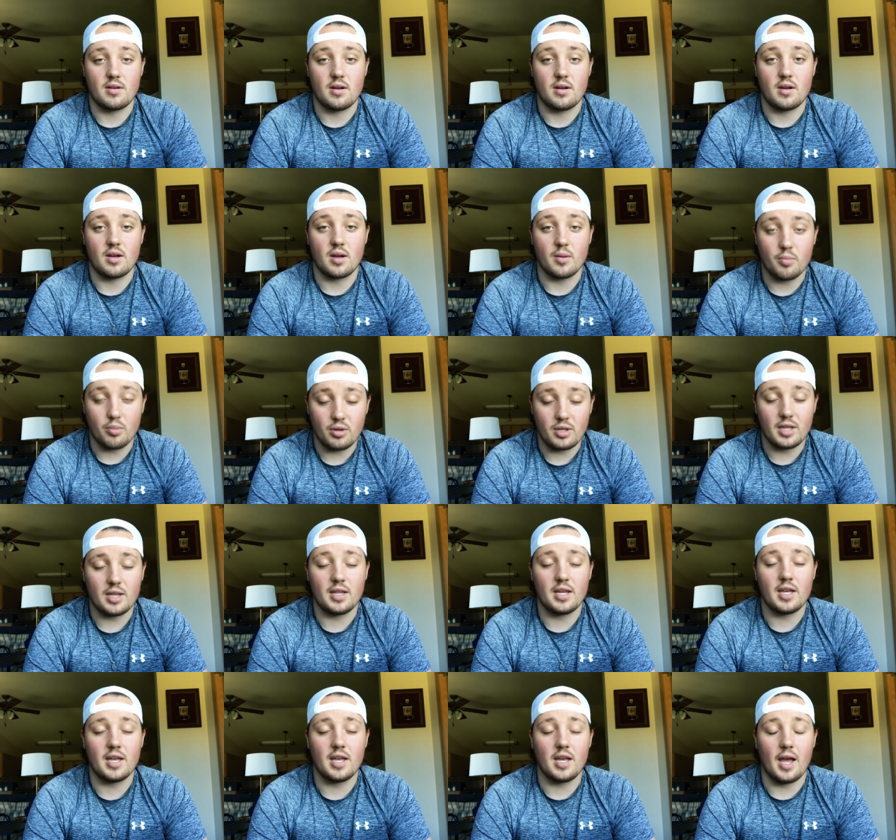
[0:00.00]

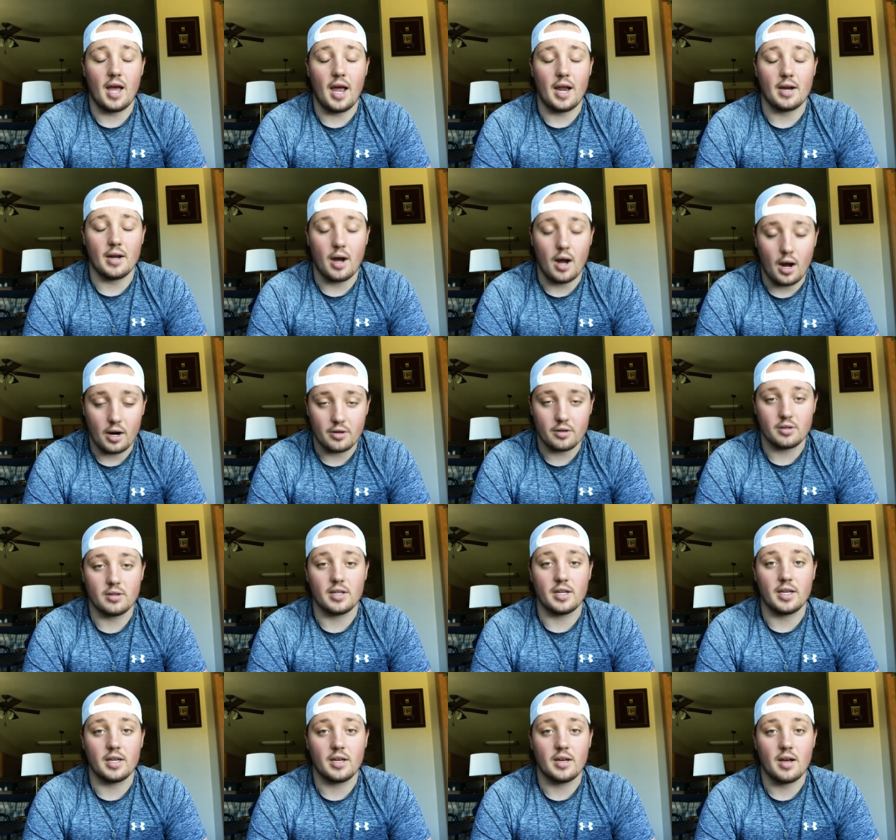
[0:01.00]
completely and
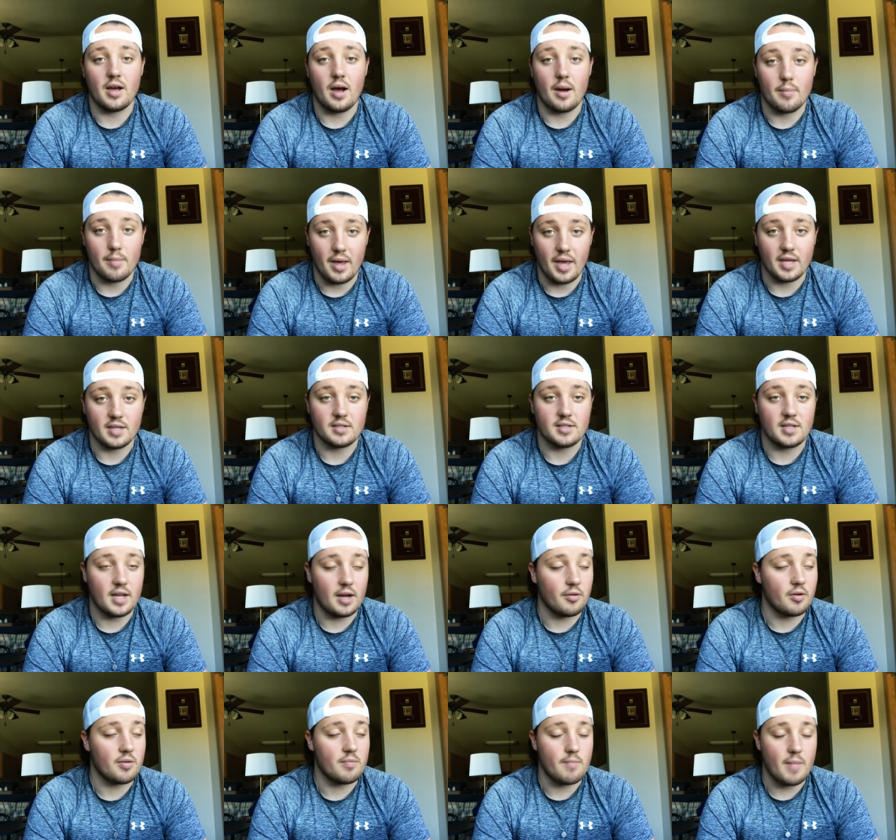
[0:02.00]
utterly amazed. That
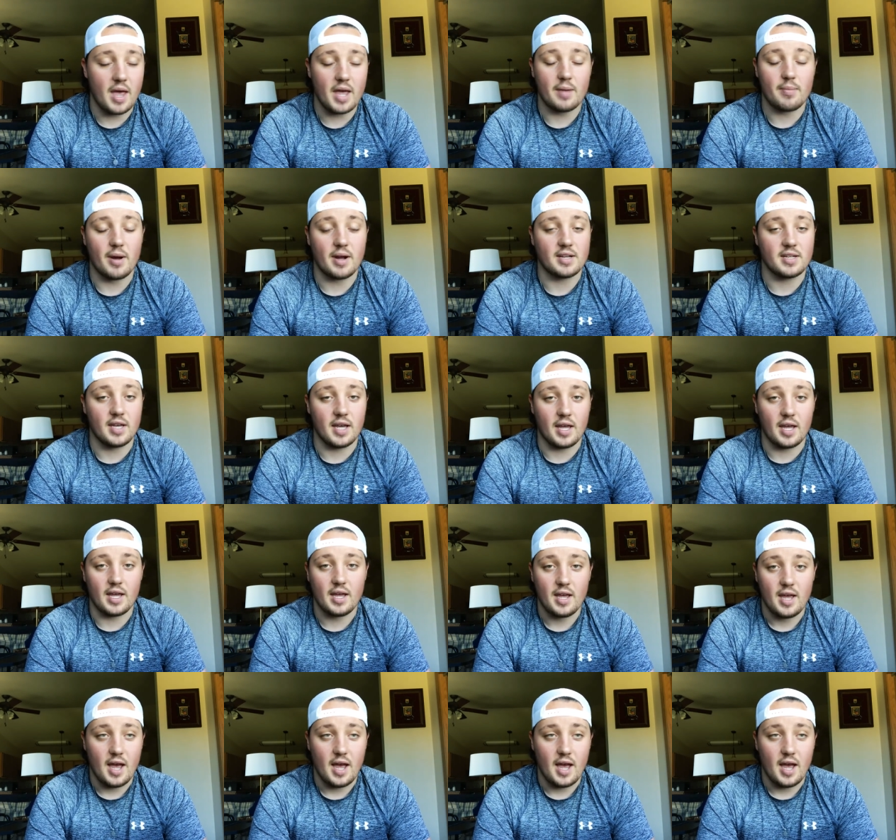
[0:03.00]
would make my day.